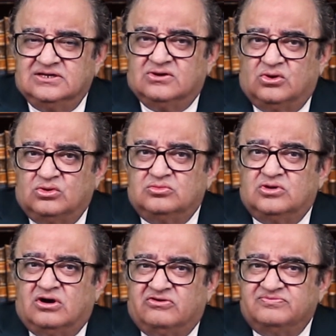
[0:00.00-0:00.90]
in the
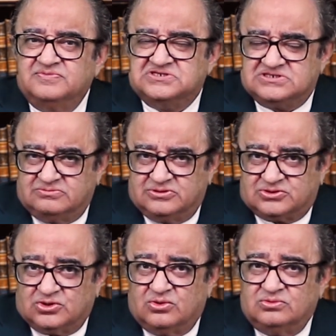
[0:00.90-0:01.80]
home of Mr.
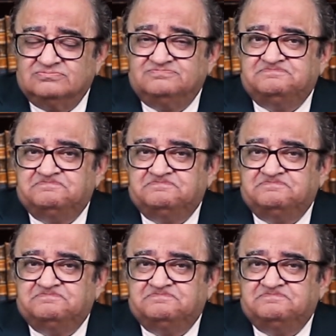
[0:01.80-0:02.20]
Bhutto